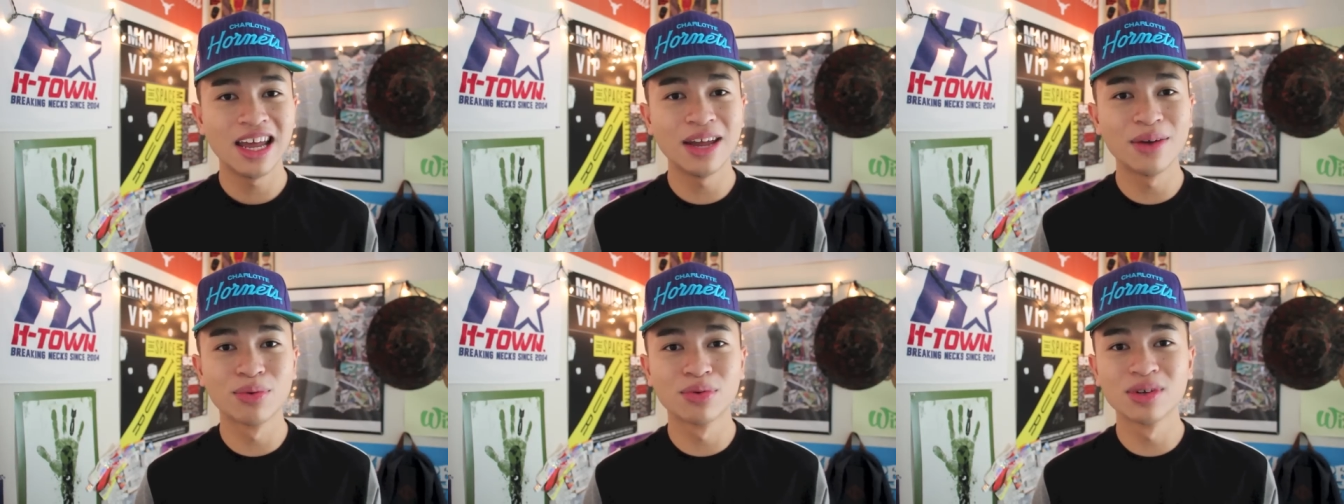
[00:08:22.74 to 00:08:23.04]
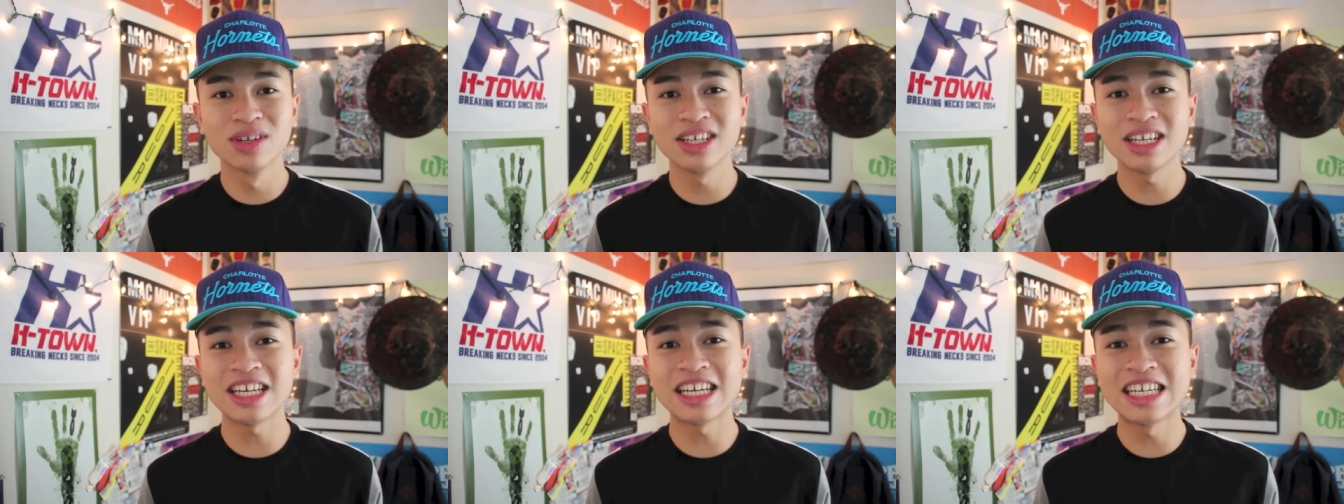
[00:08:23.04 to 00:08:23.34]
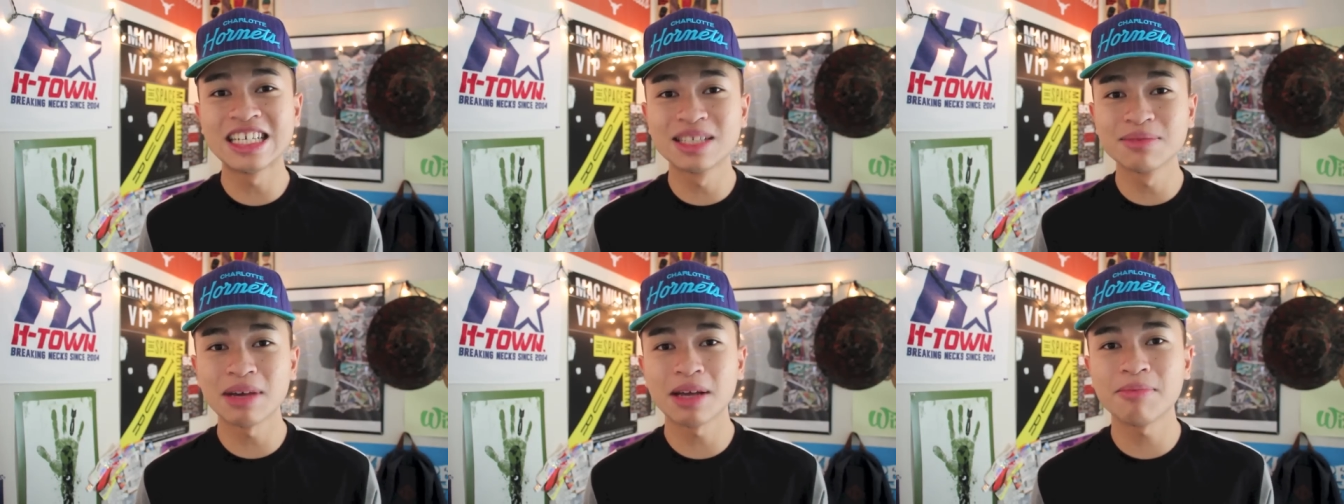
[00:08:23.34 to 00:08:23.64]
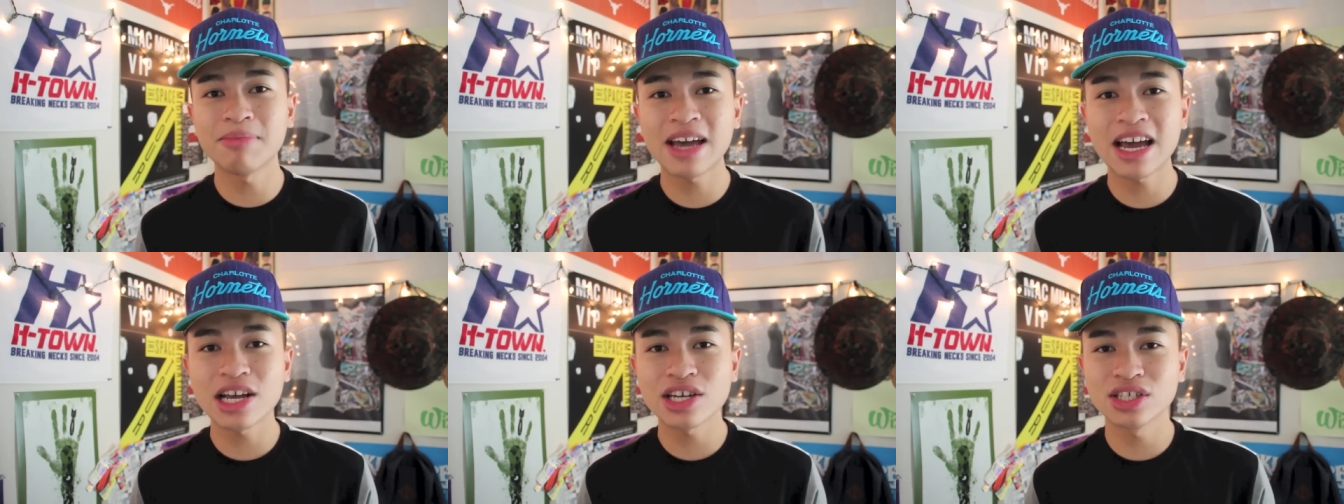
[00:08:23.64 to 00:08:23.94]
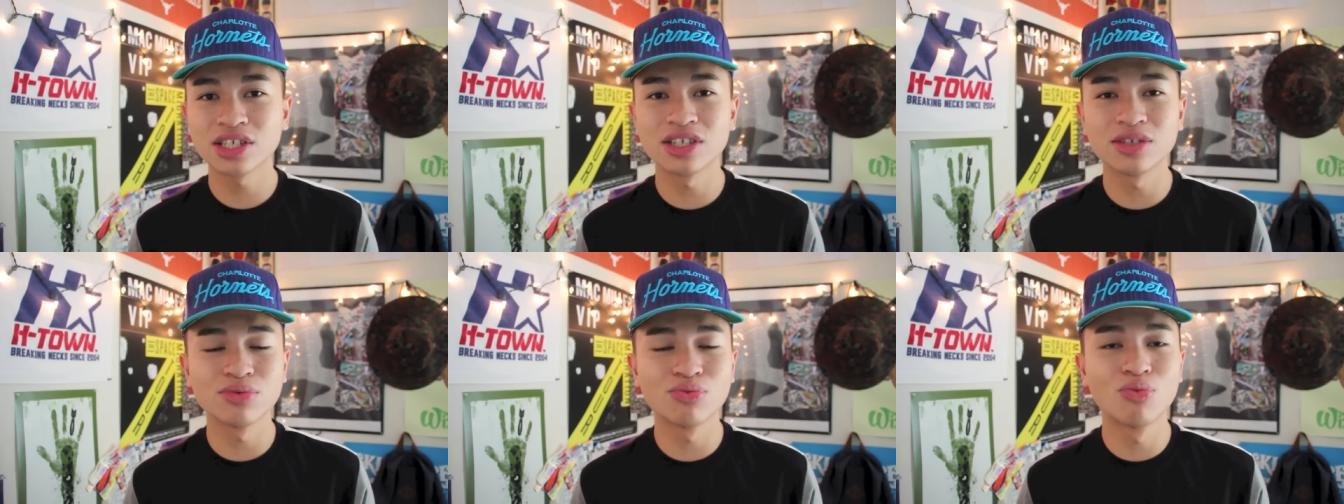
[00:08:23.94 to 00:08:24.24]
it really is my
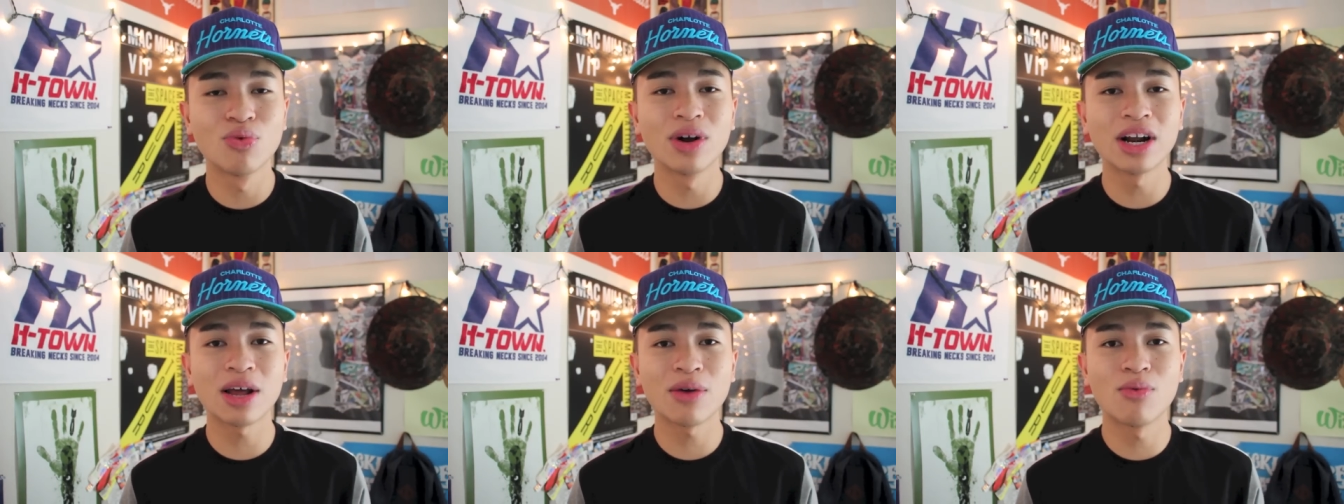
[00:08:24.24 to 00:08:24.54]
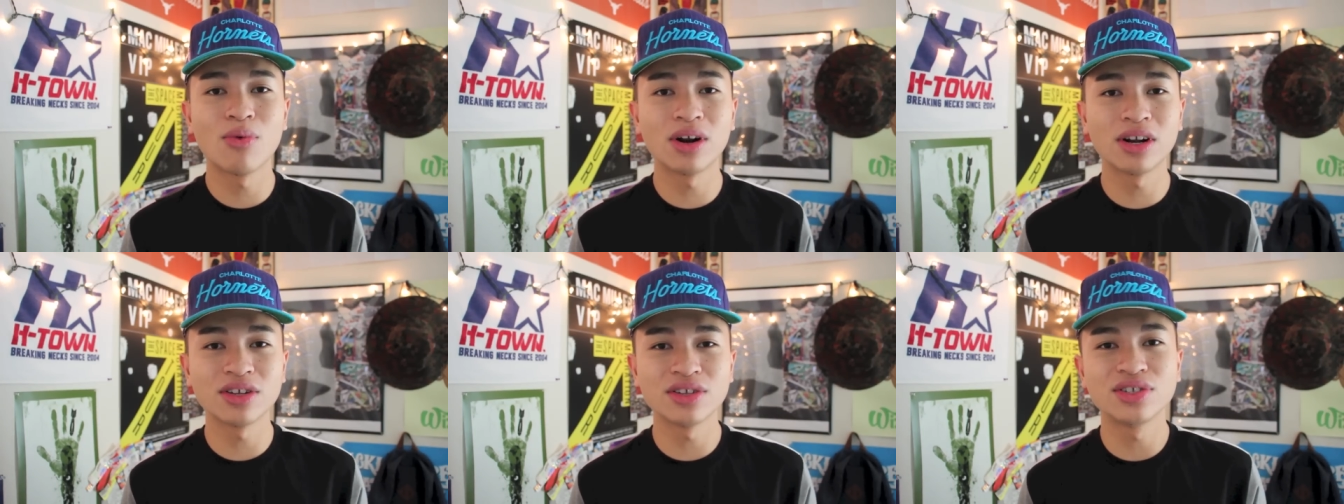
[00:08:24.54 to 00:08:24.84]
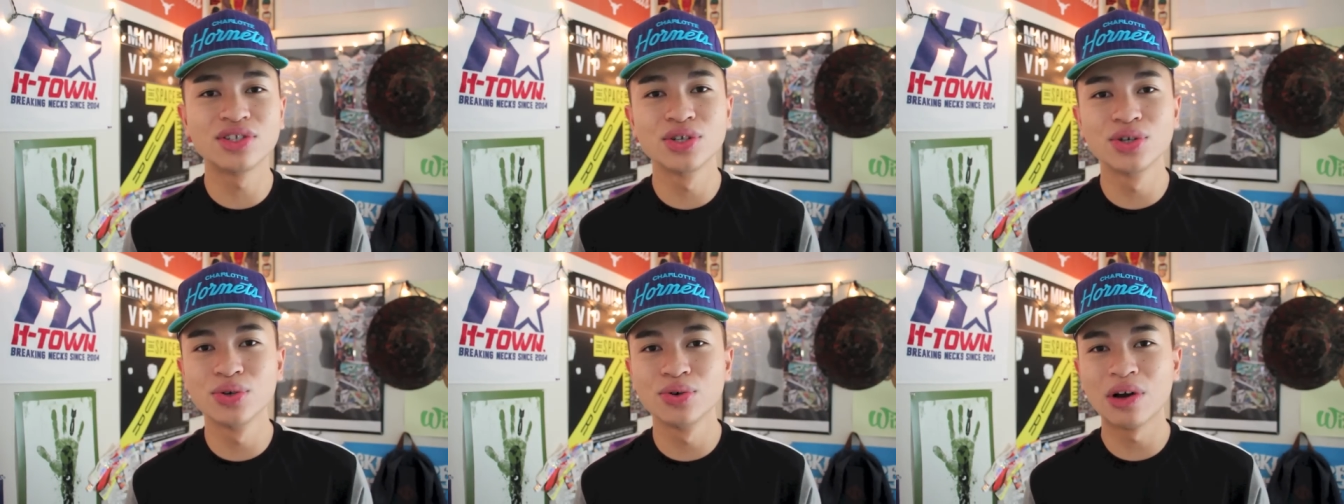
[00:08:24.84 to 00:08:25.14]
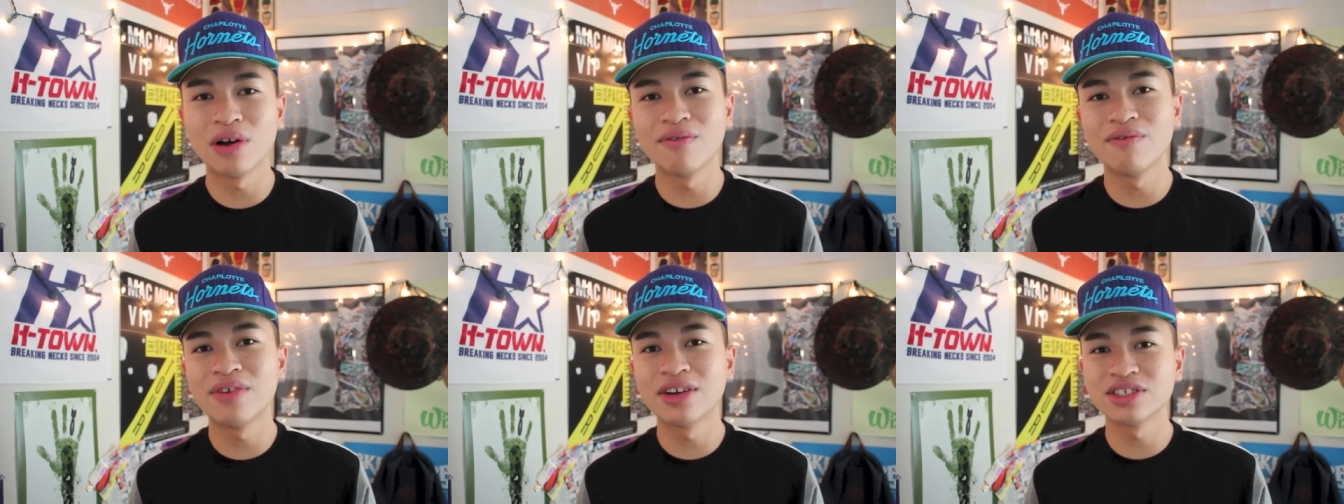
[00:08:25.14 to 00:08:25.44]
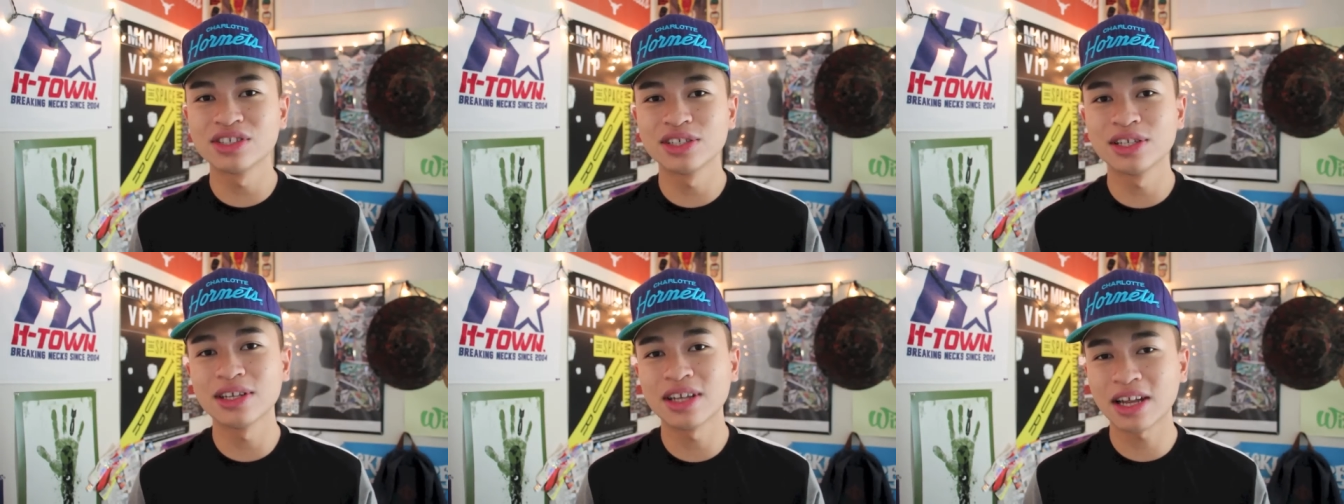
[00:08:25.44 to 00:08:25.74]
passion and what I want to do
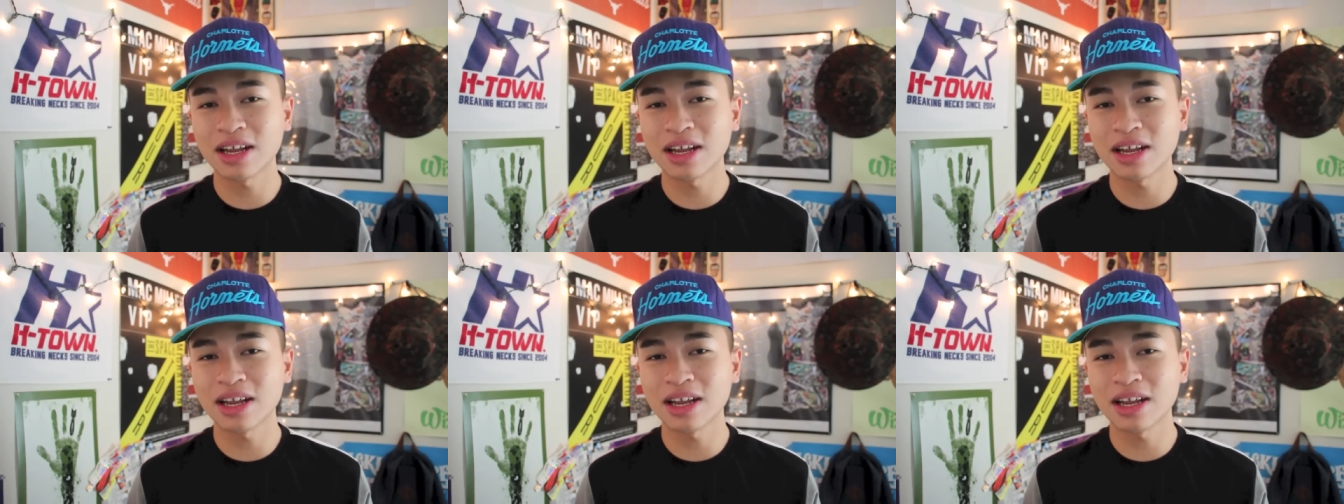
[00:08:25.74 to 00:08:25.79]
eventually,